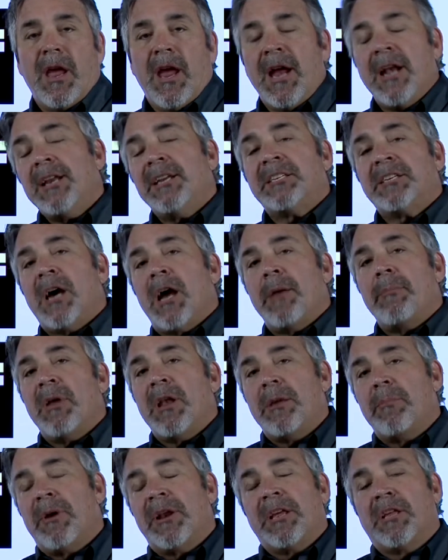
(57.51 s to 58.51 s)
Anytime
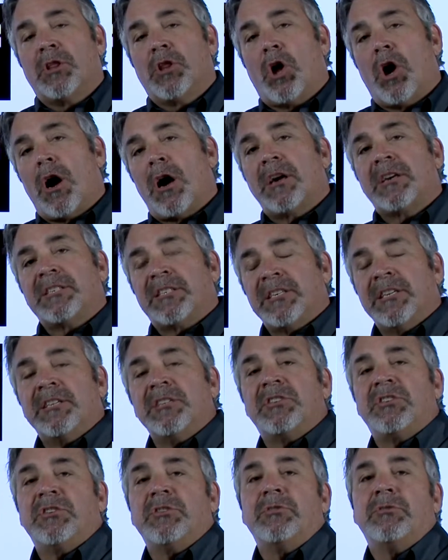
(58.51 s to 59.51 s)
anybody logs
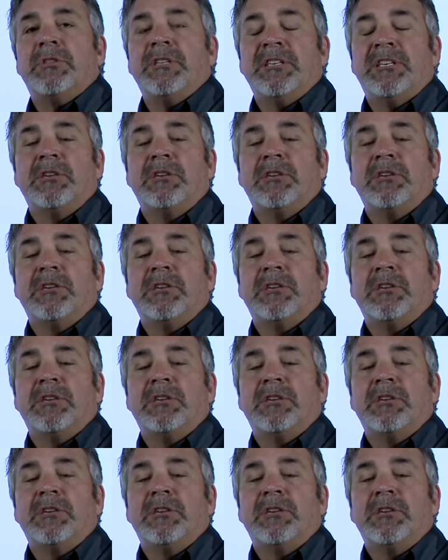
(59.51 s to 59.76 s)
into the